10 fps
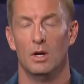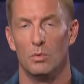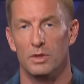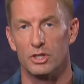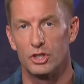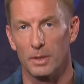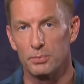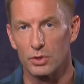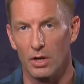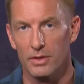When the
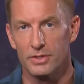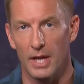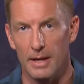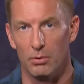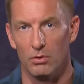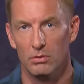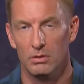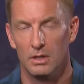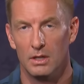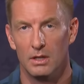chips are on the table,
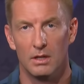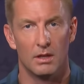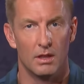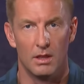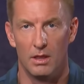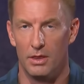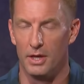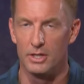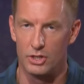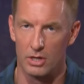
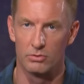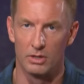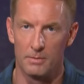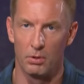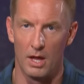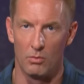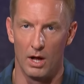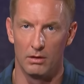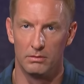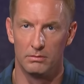they generally play
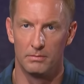well.